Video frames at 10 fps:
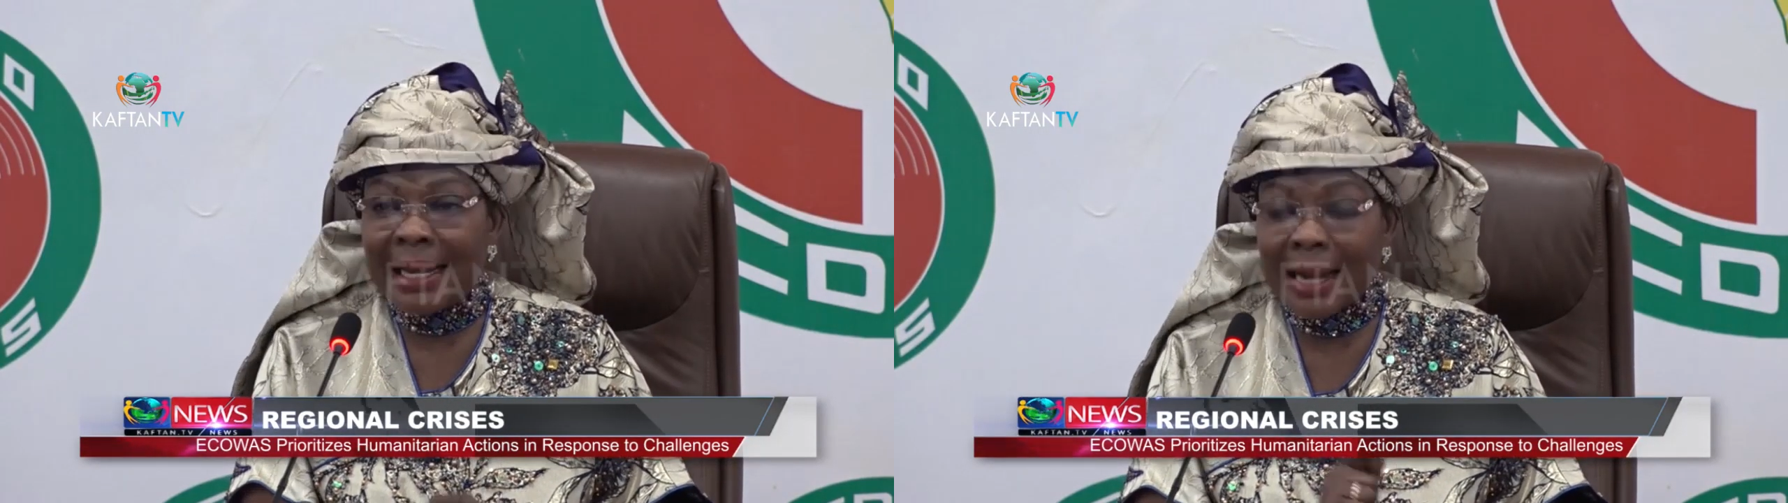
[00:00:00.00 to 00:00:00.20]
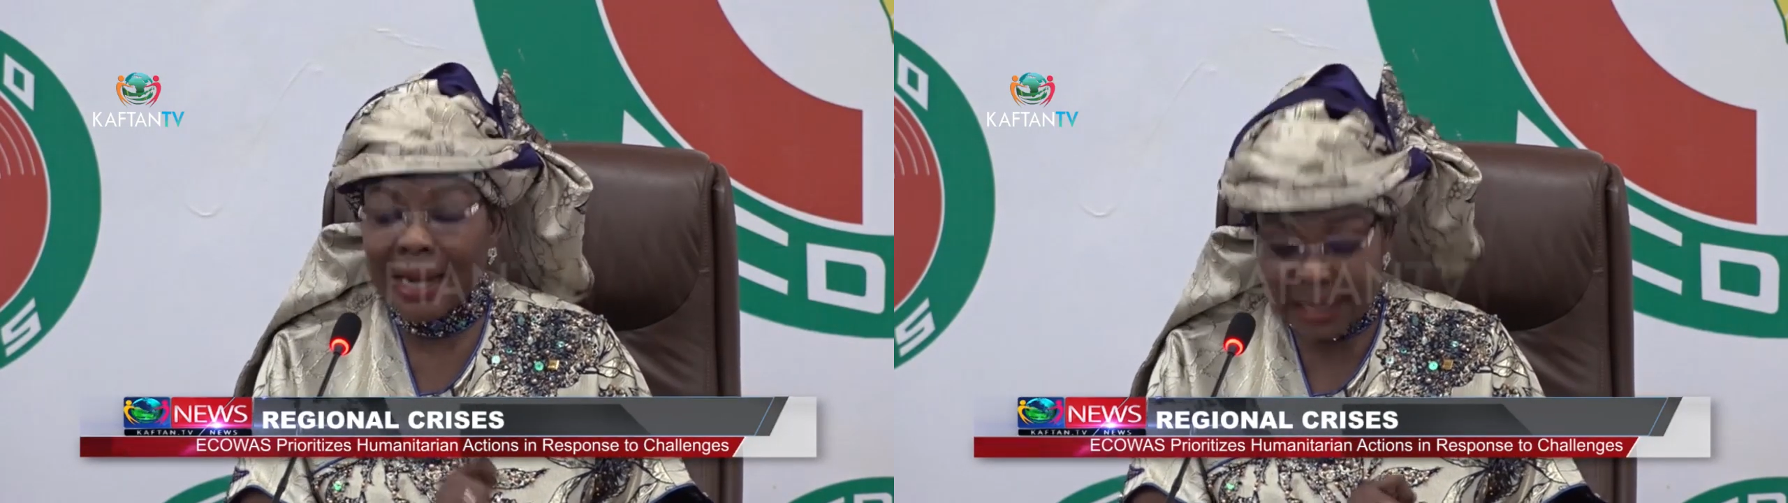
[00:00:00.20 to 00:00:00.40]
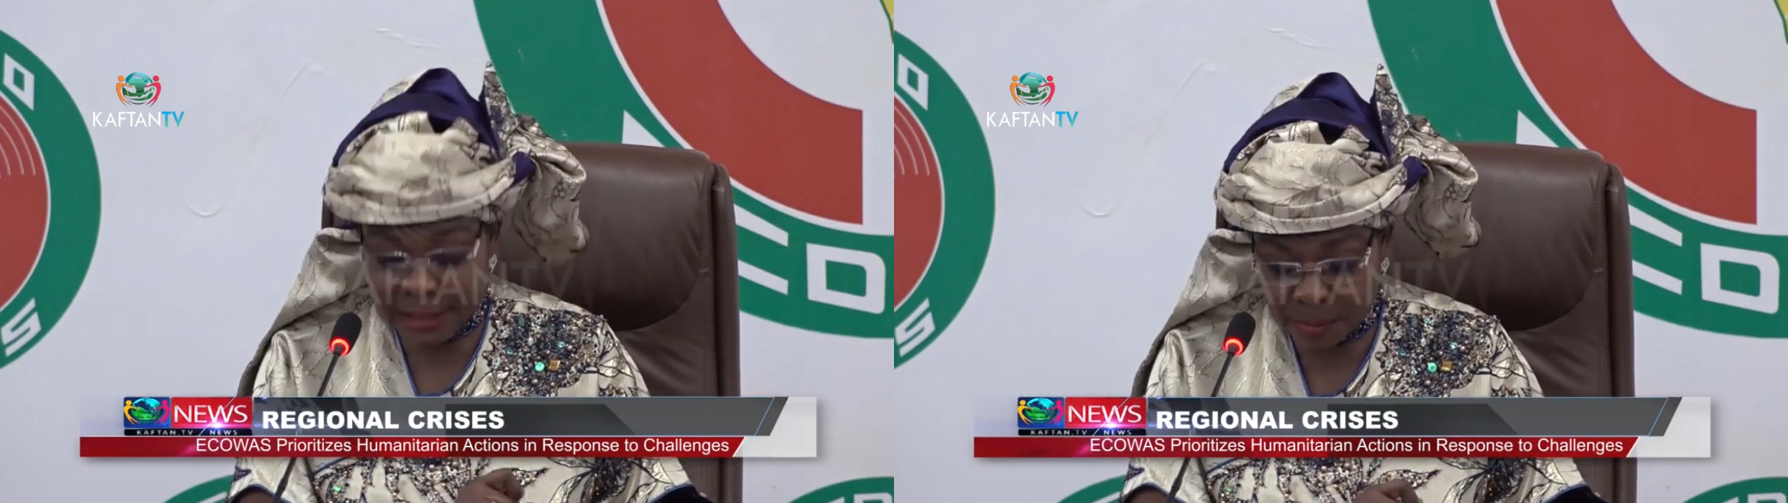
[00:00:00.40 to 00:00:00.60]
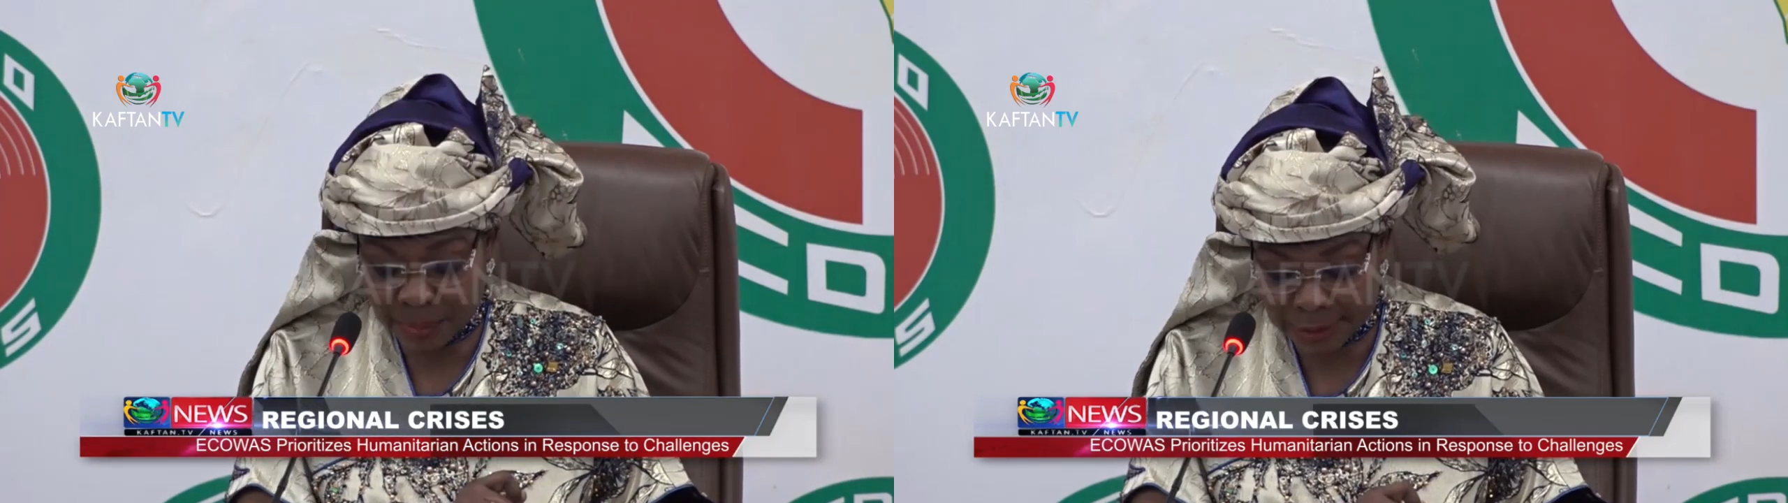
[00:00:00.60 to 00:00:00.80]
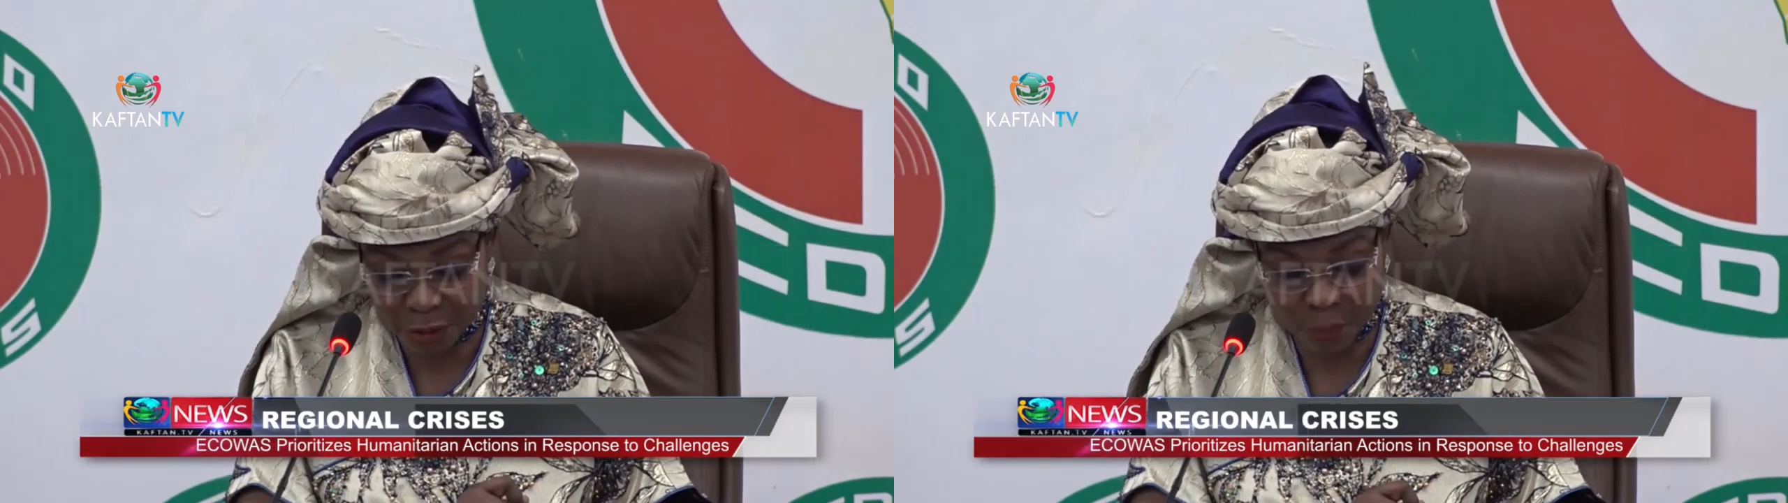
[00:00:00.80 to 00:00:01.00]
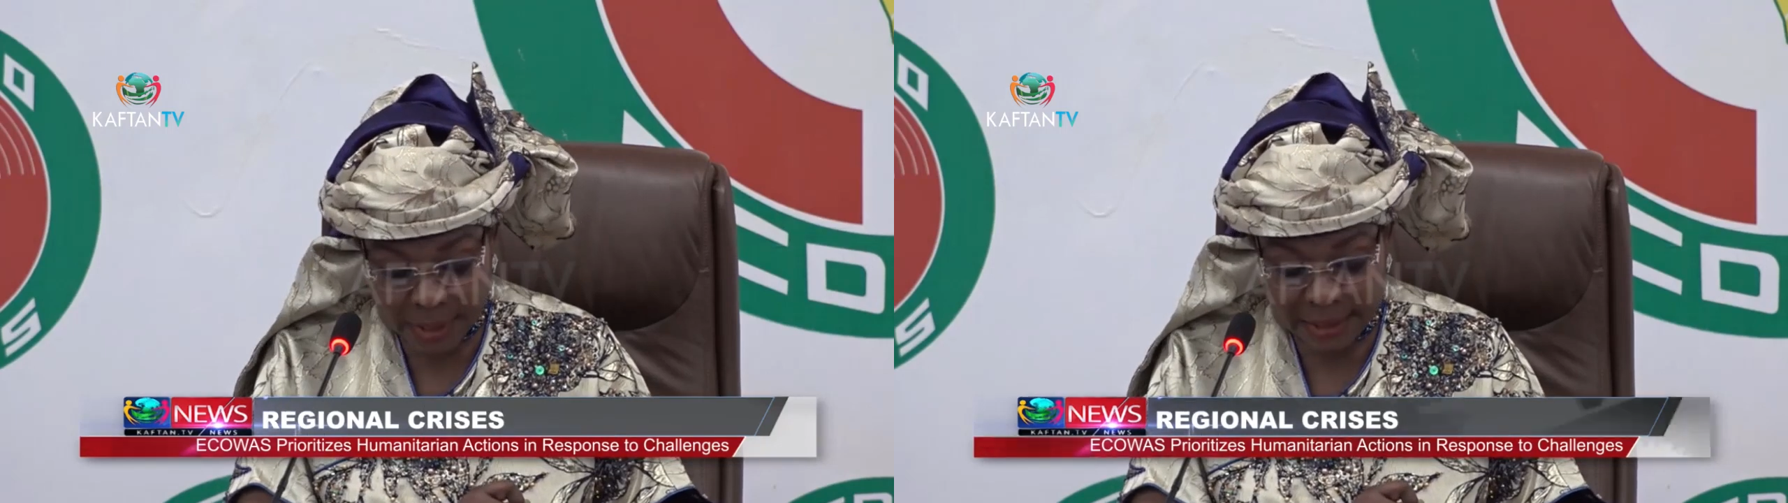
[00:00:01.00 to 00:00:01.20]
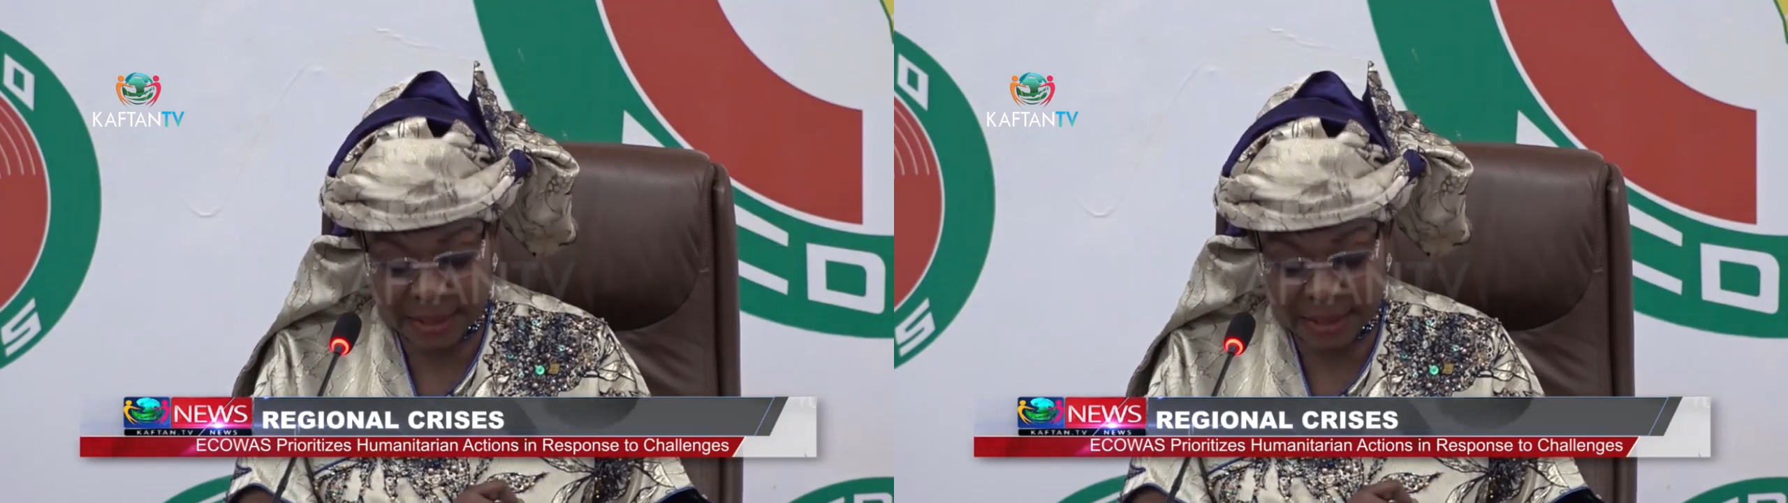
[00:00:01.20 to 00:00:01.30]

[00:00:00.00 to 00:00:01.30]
the spirit of